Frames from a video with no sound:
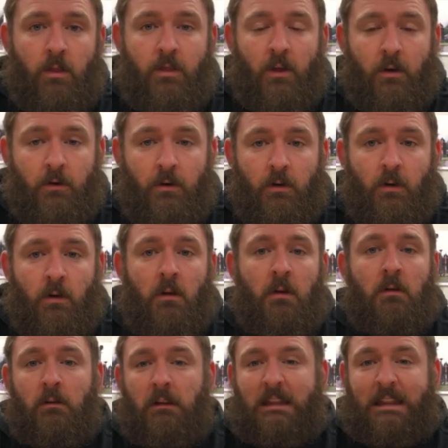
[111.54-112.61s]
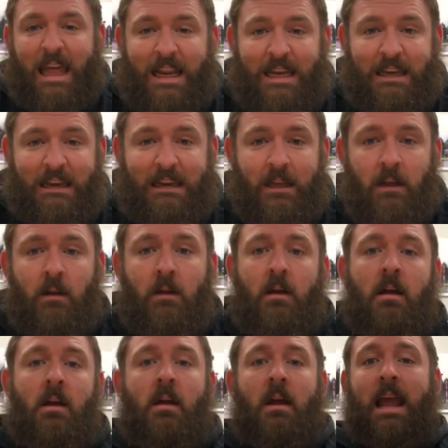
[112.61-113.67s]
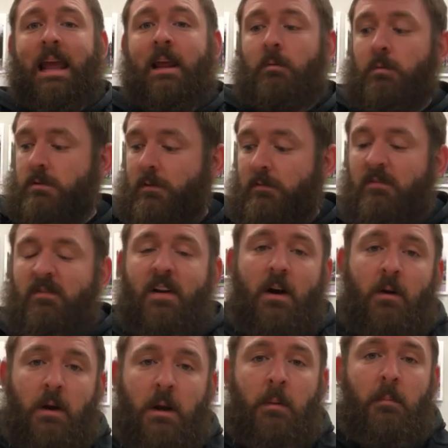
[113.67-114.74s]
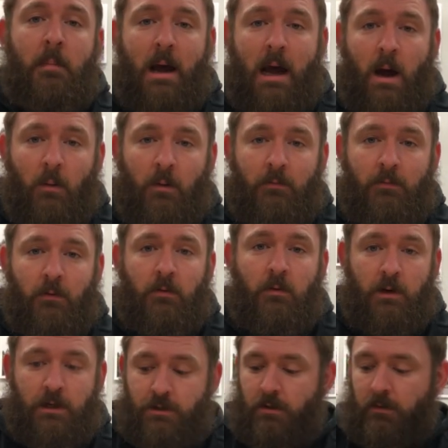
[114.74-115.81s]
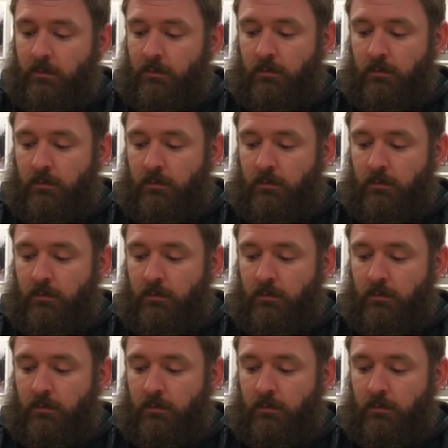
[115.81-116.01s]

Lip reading: thunder, lightning, and was a very powerful creature.